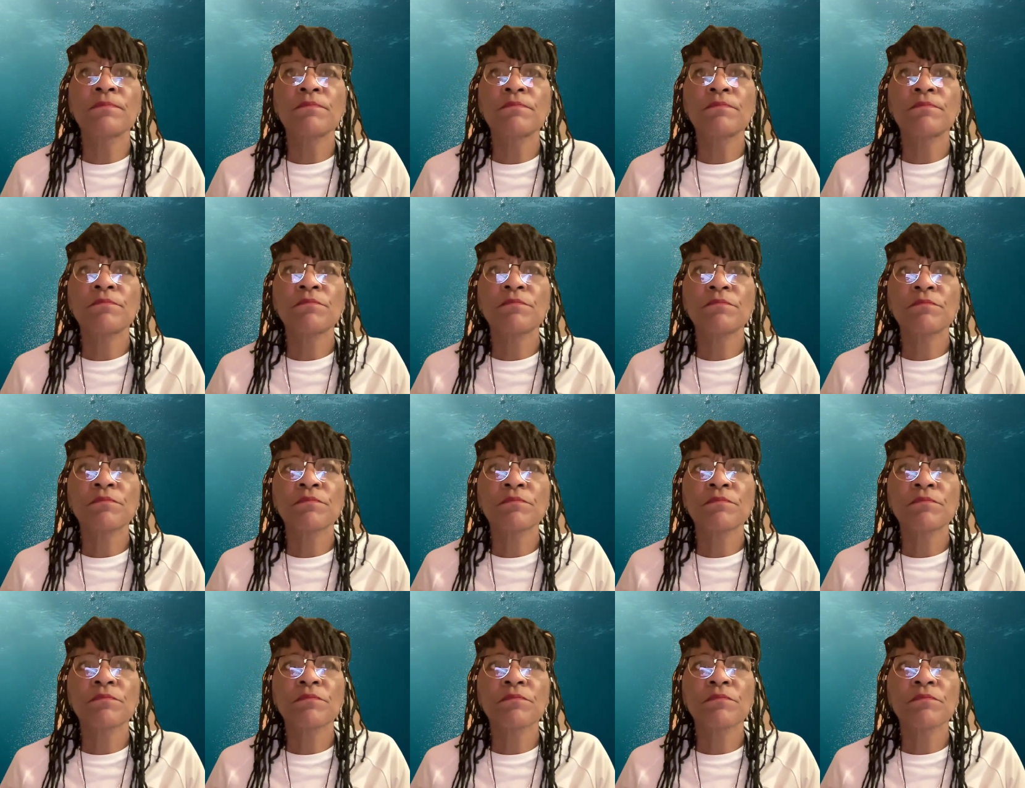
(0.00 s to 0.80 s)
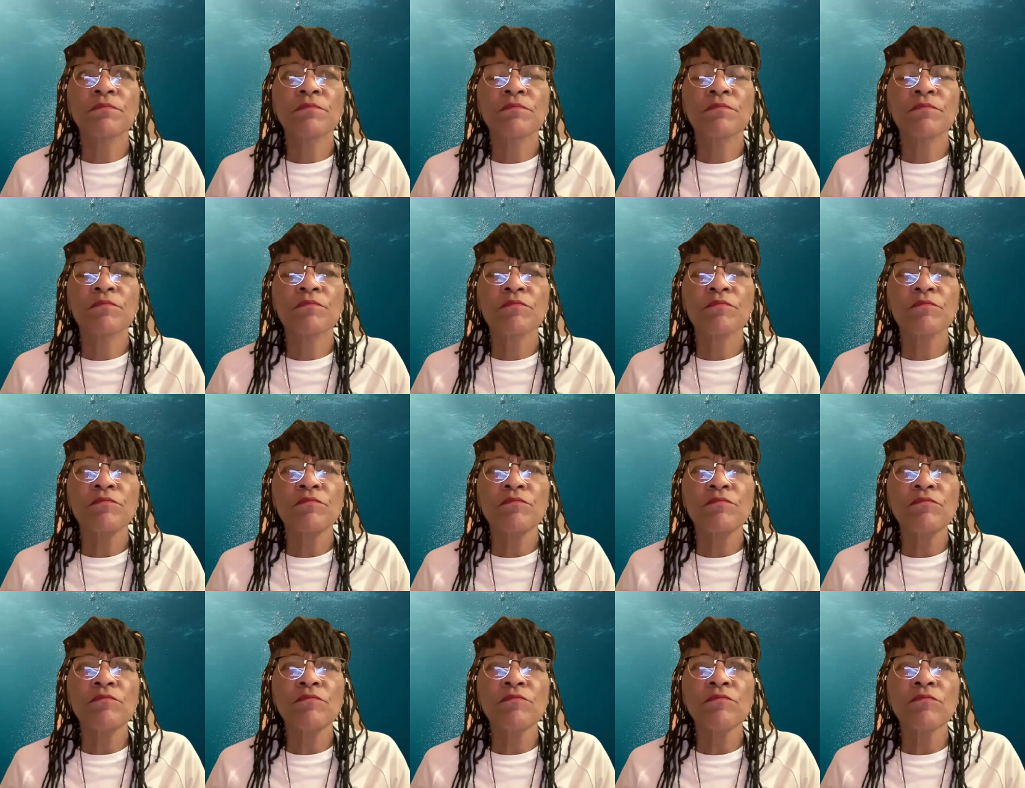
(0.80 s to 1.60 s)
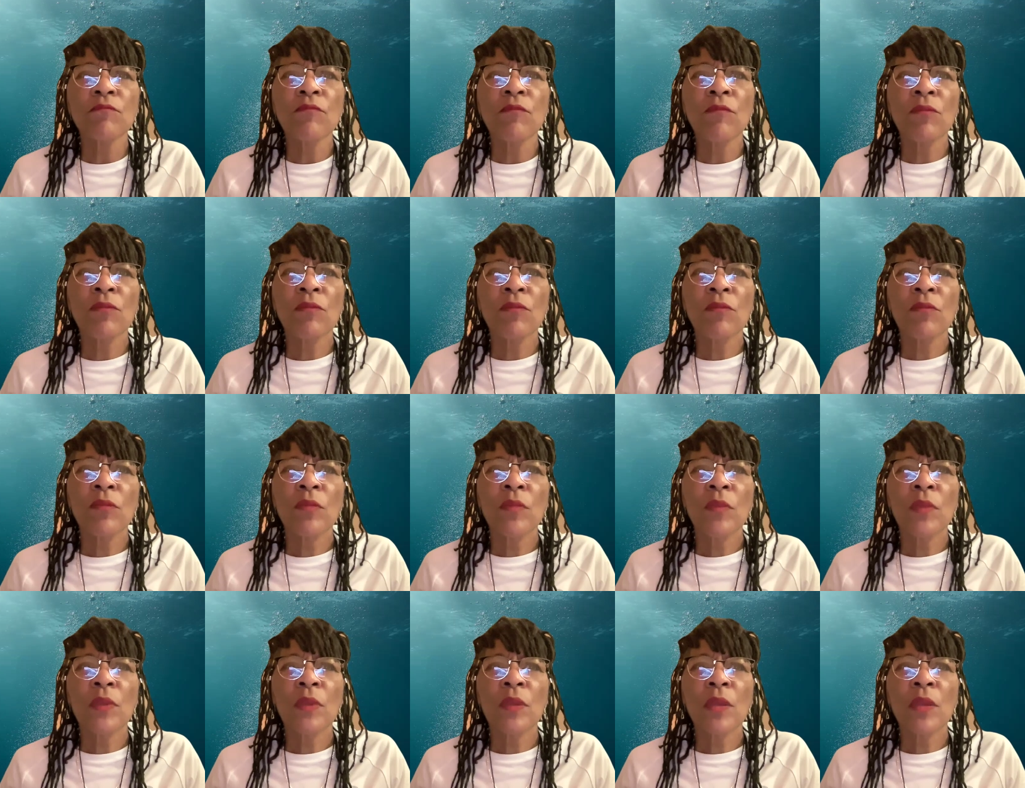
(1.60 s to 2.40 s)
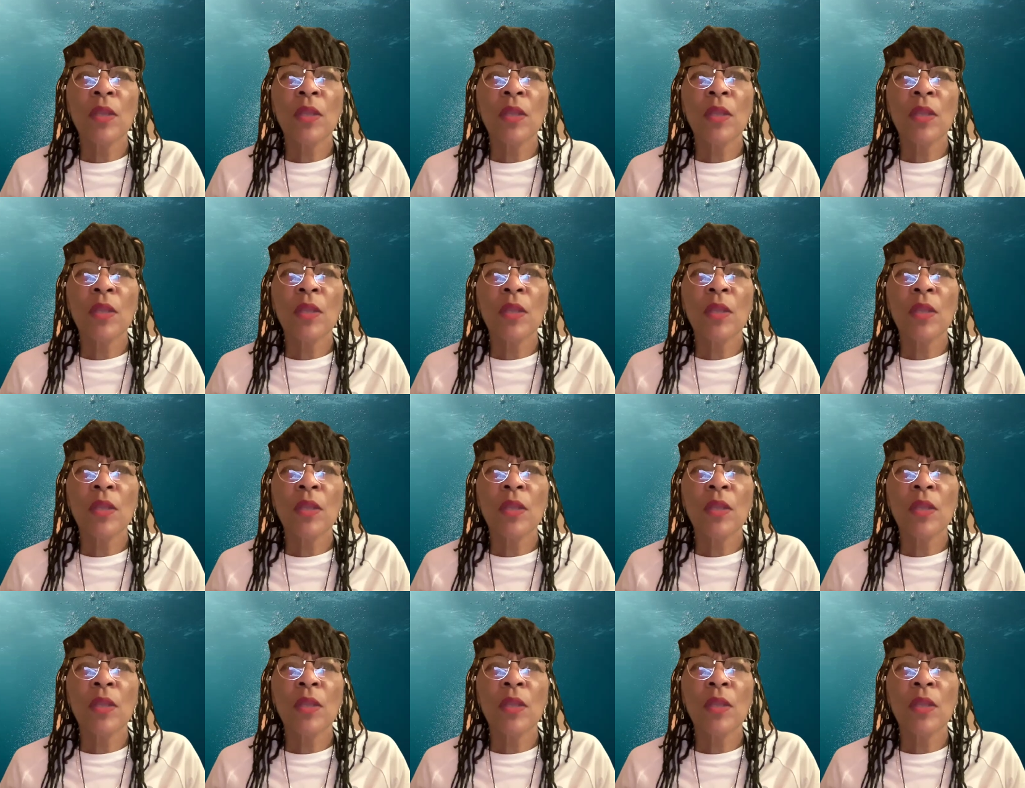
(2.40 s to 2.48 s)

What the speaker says: (silence)